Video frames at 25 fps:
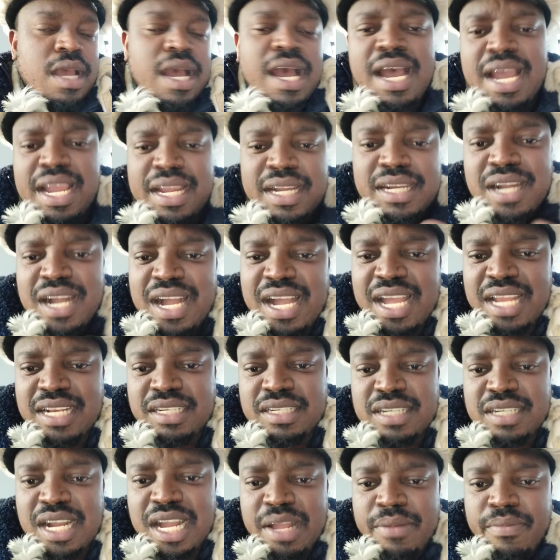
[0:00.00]
I
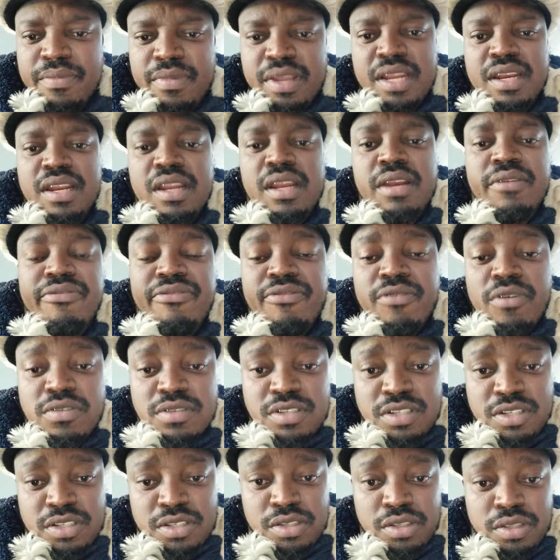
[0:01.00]
can't come and
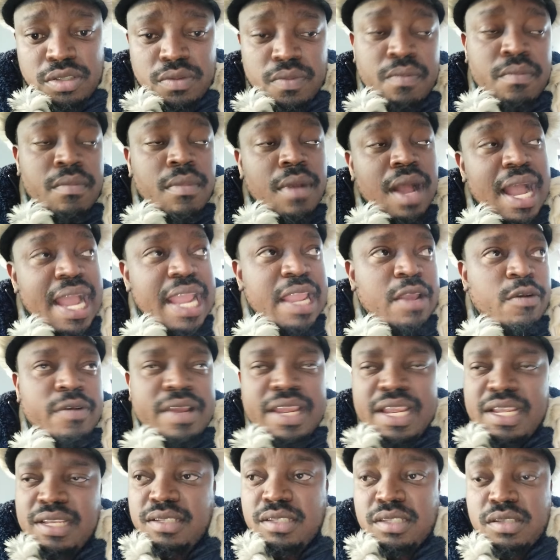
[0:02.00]
enforce my
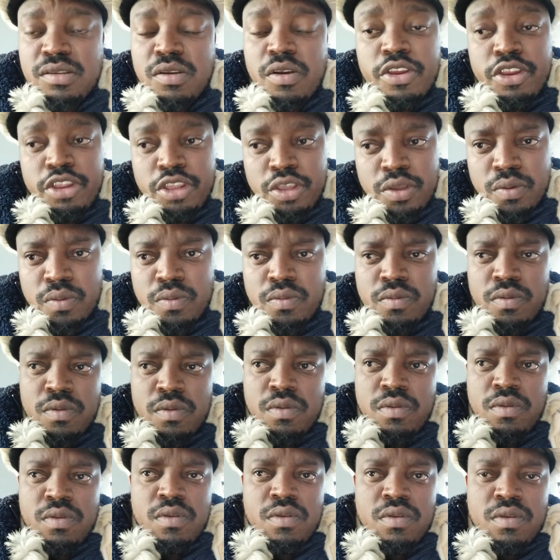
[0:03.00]
ways on you.
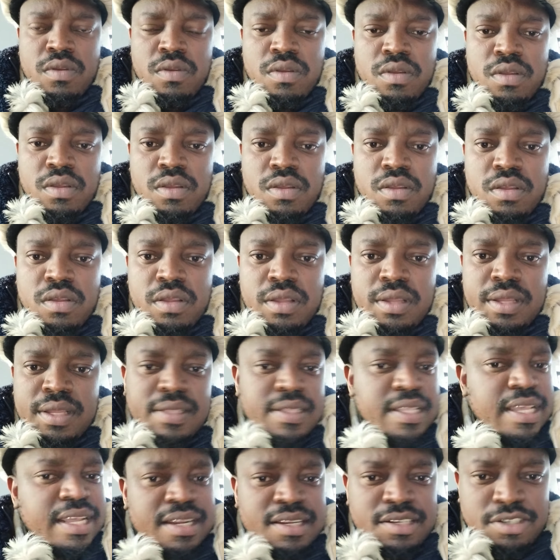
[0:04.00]

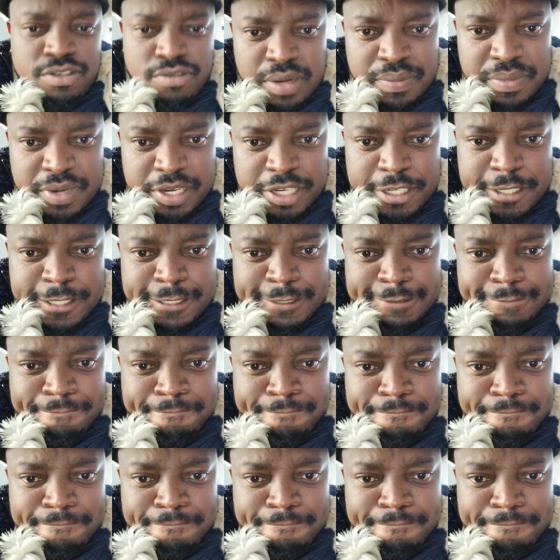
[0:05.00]
That is rubbish.